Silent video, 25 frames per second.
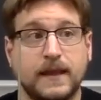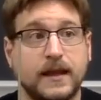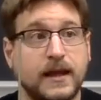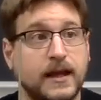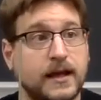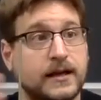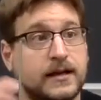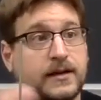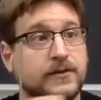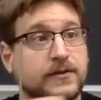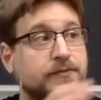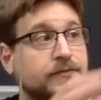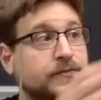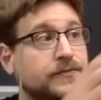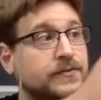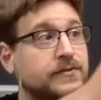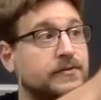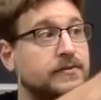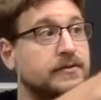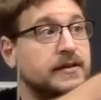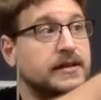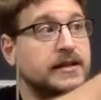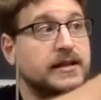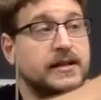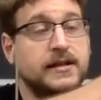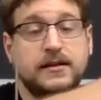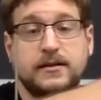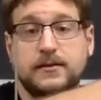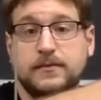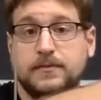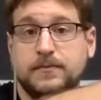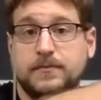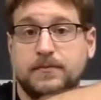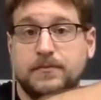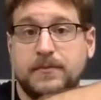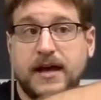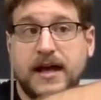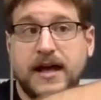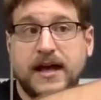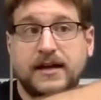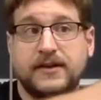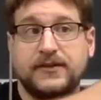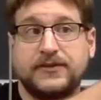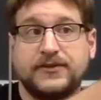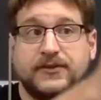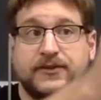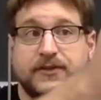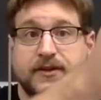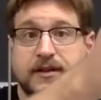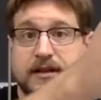And if the
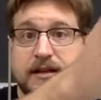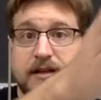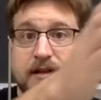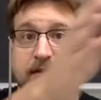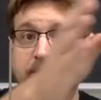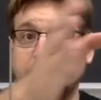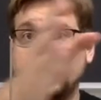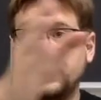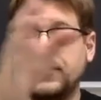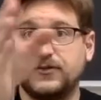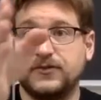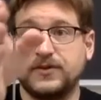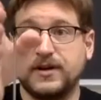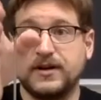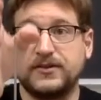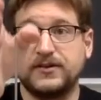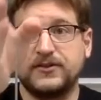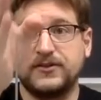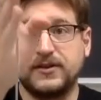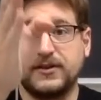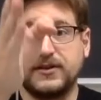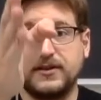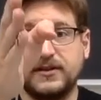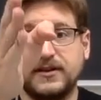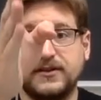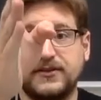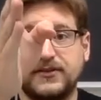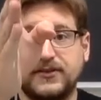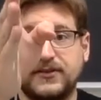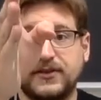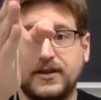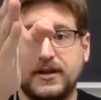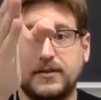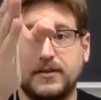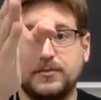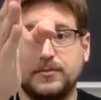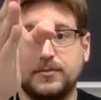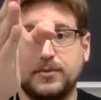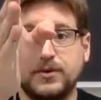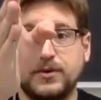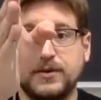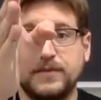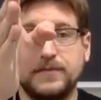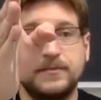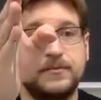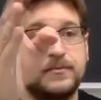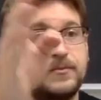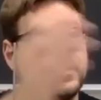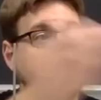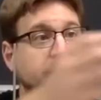mass is stretched to this same
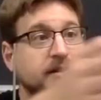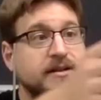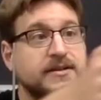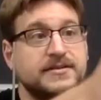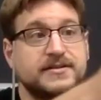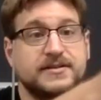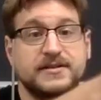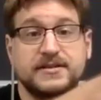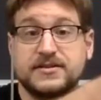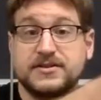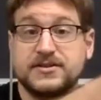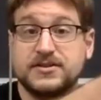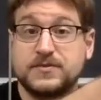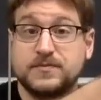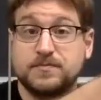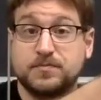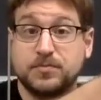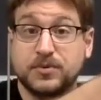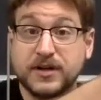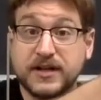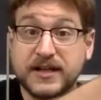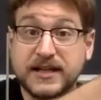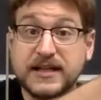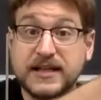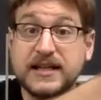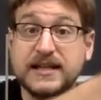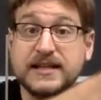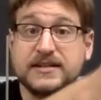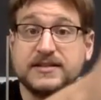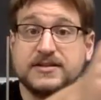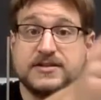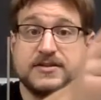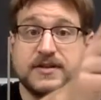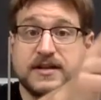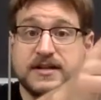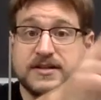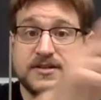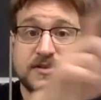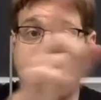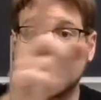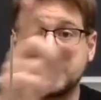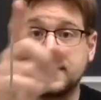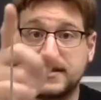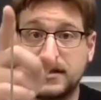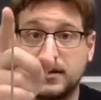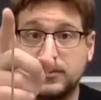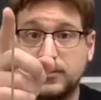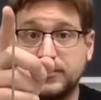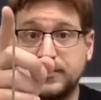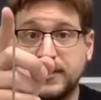point, because the spring is stretched the
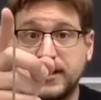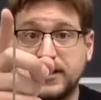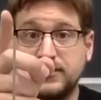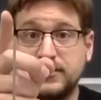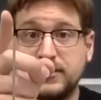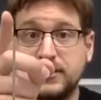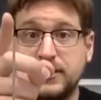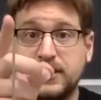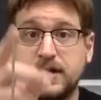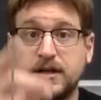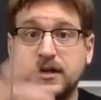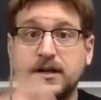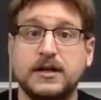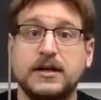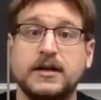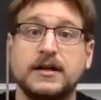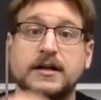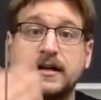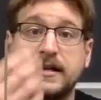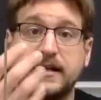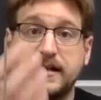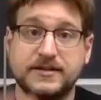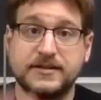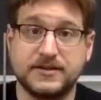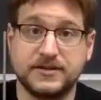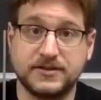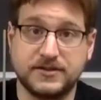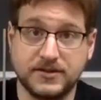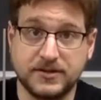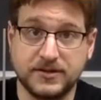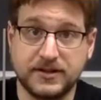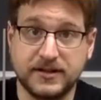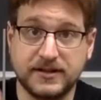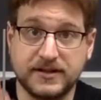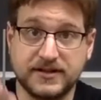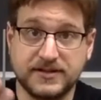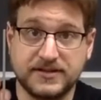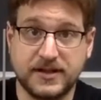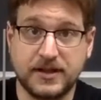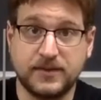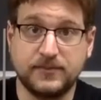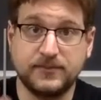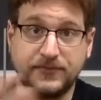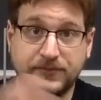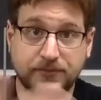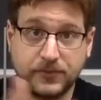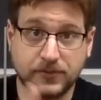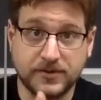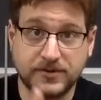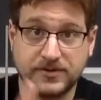same amount, it's exerting the same
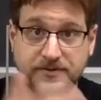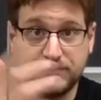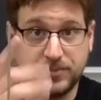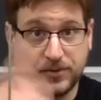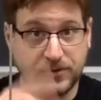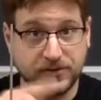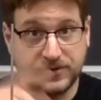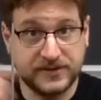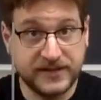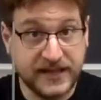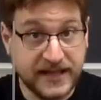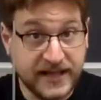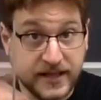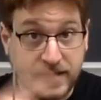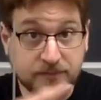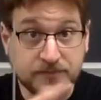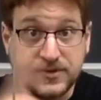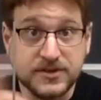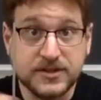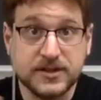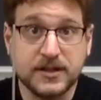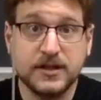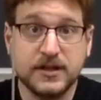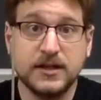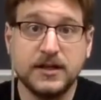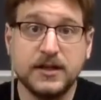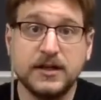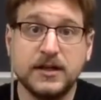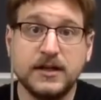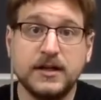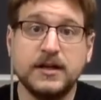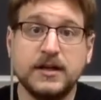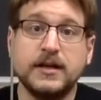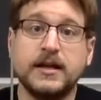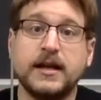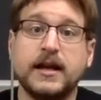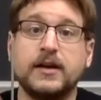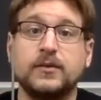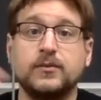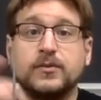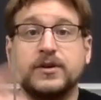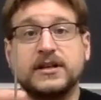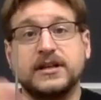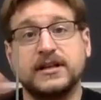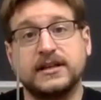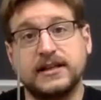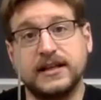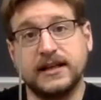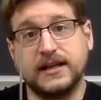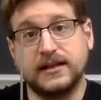force both times, and we
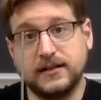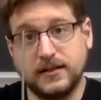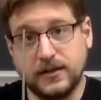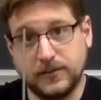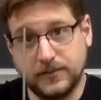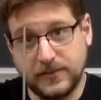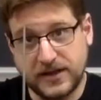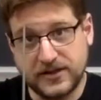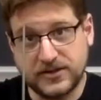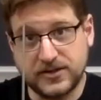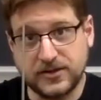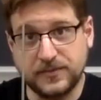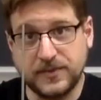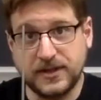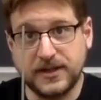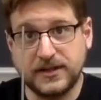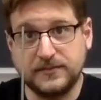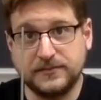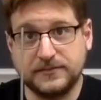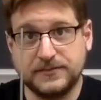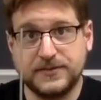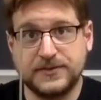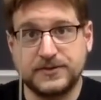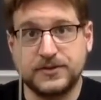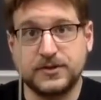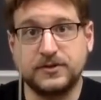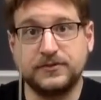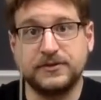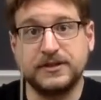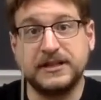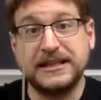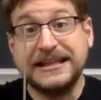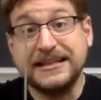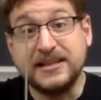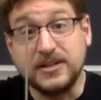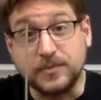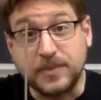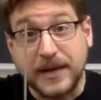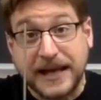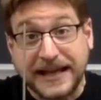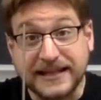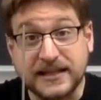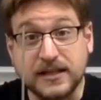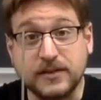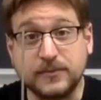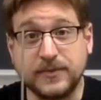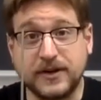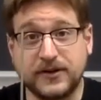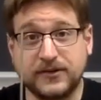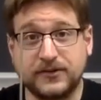can get a measurement, sort of an
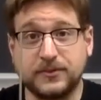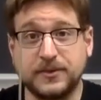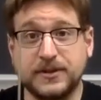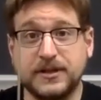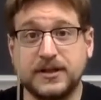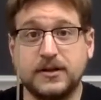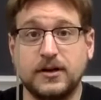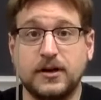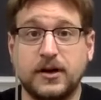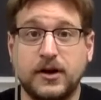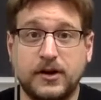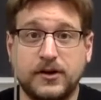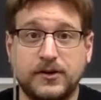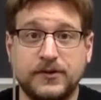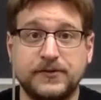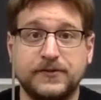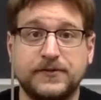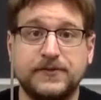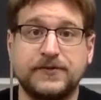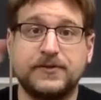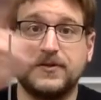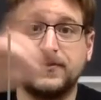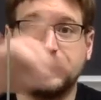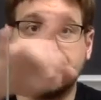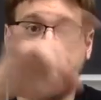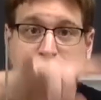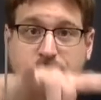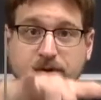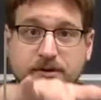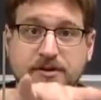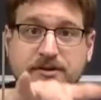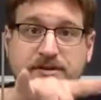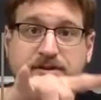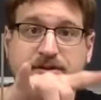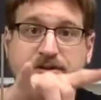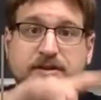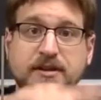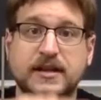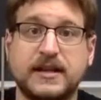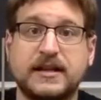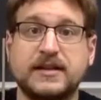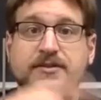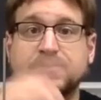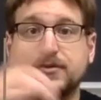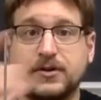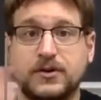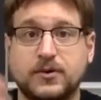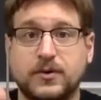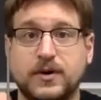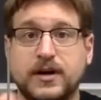independent measurement of the force that
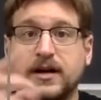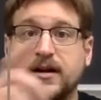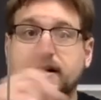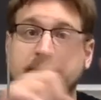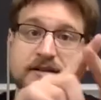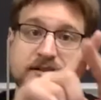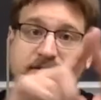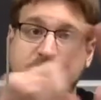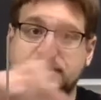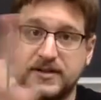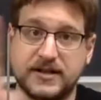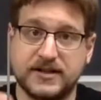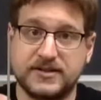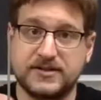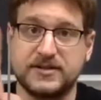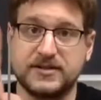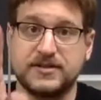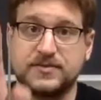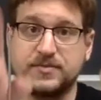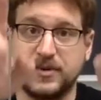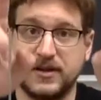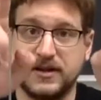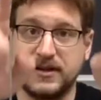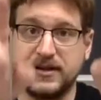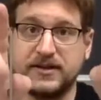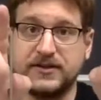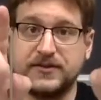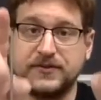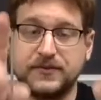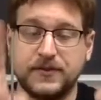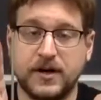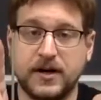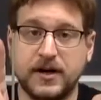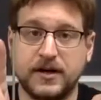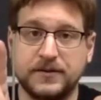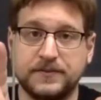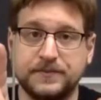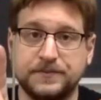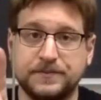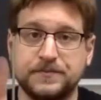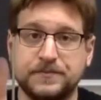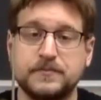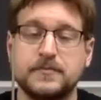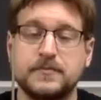is required to stretch the spring this far,